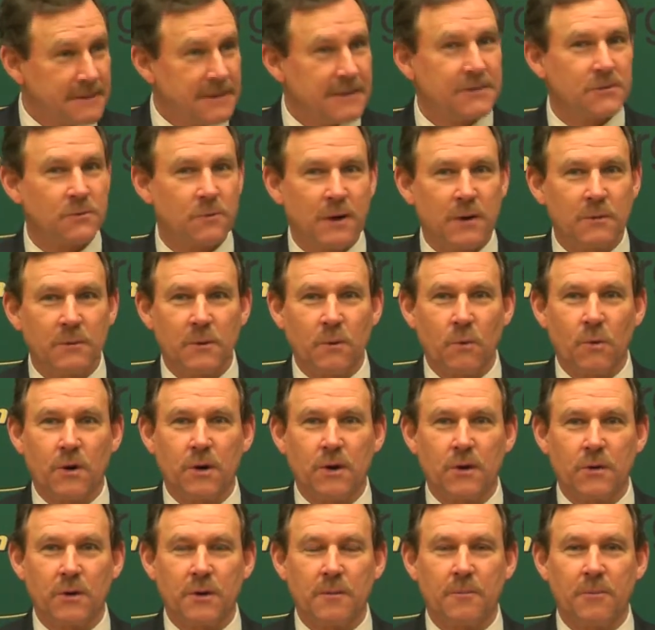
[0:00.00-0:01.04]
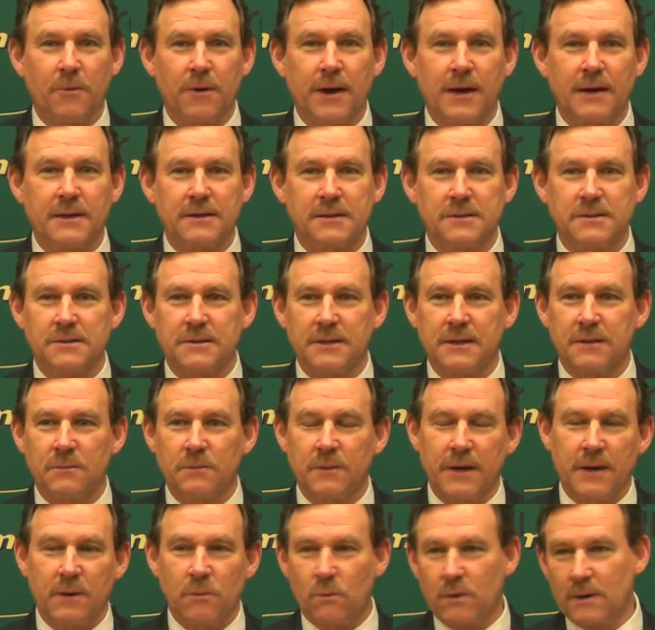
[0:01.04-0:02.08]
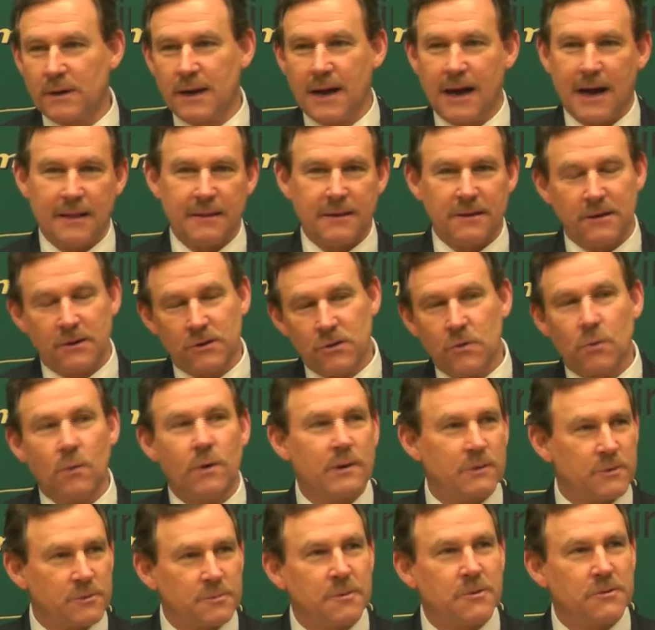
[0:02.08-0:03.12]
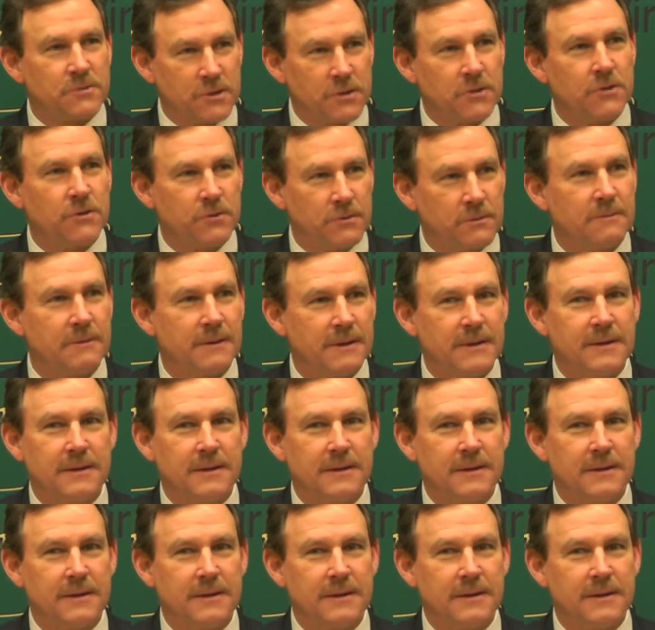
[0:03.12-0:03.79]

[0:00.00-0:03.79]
That's why we work on it in practice. And we had one guy that didn't do what he was supposed to do. And